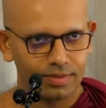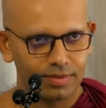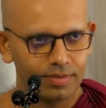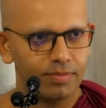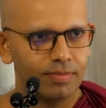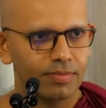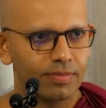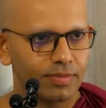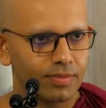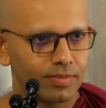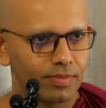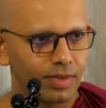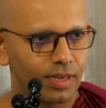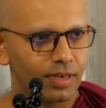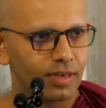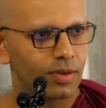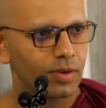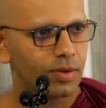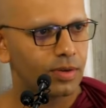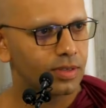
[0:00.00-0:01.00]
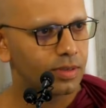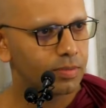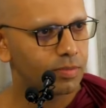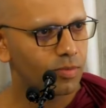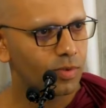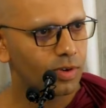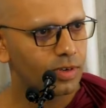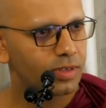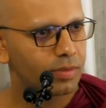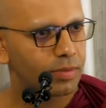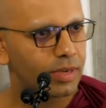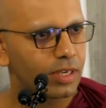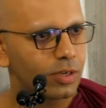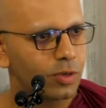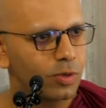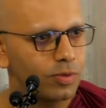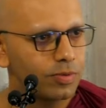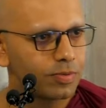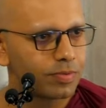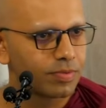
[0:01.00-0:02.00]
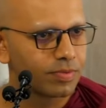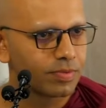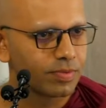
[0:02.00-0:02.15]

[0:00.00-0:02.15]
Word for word: And what is a bhikkhu?